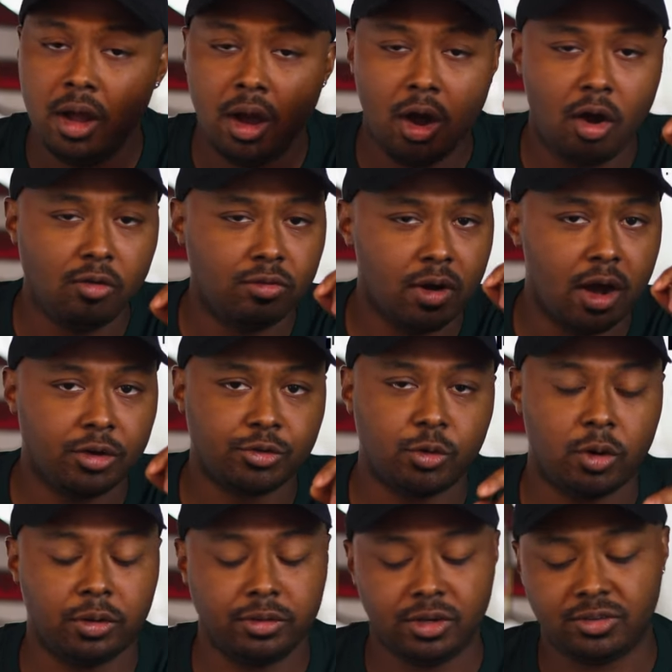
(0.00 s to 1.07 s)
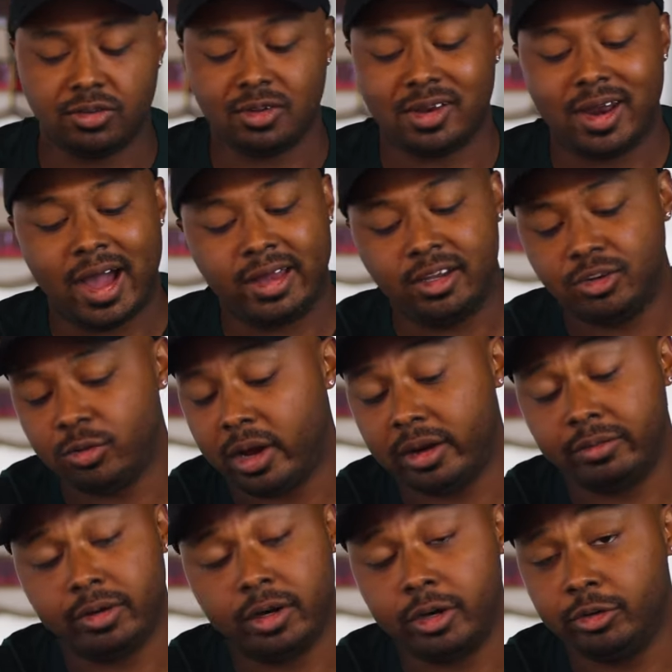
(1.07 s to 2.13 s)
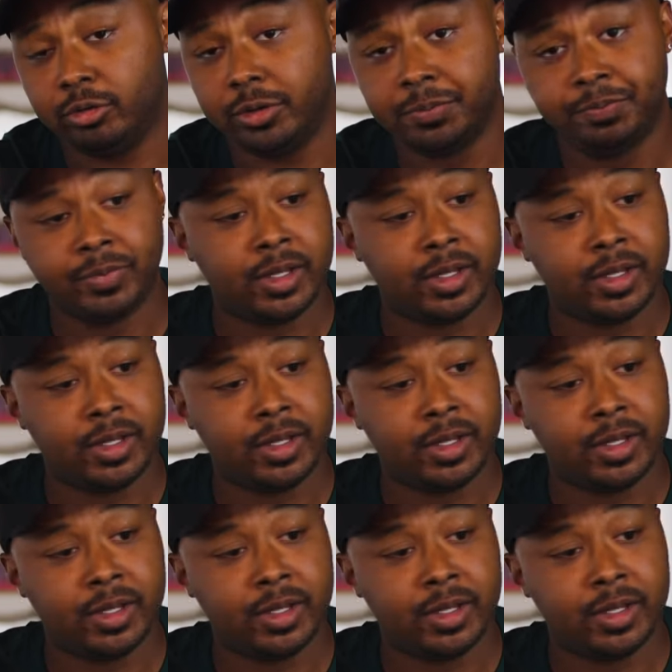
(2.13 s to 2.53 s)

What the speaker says: Overall score on this is a 92 out of 100.